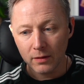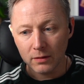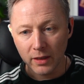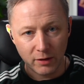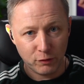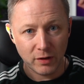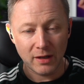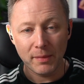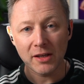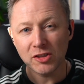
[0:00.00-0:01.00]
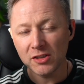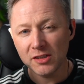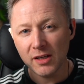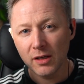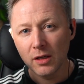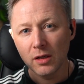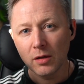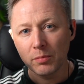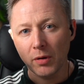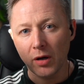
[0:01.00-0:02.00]
like for an emergency,
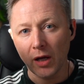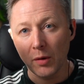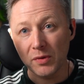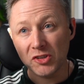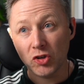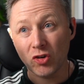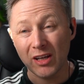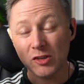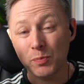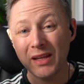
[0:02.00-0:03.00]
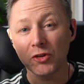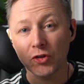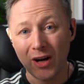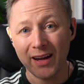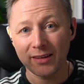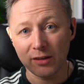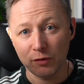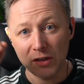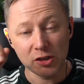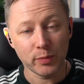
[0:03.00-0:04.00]
but it's been tracked. If
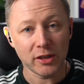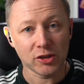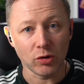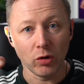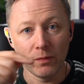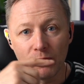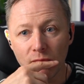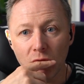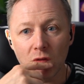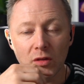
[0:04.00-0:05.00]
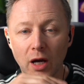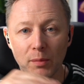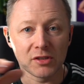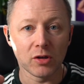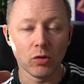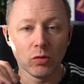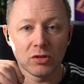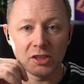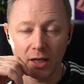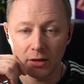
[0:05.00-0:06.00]
he switched it on, that was the whole
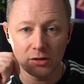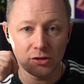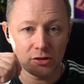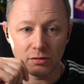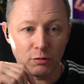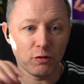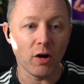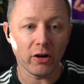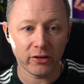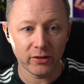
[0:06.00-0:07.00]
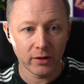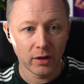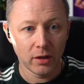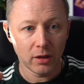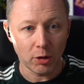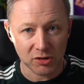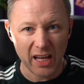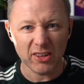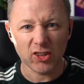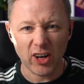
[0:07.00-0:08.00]
challenge fucked. It was
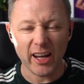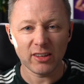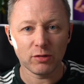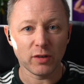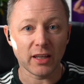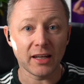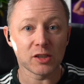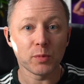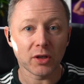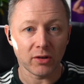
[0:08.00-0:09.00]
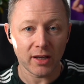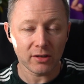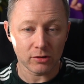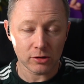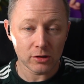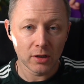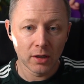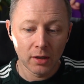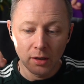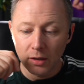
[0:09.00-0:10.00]
getting tracked for the Guinness Book of Records.
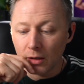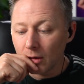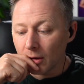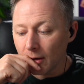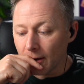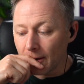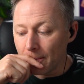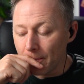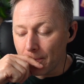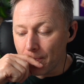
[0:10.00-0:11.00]
And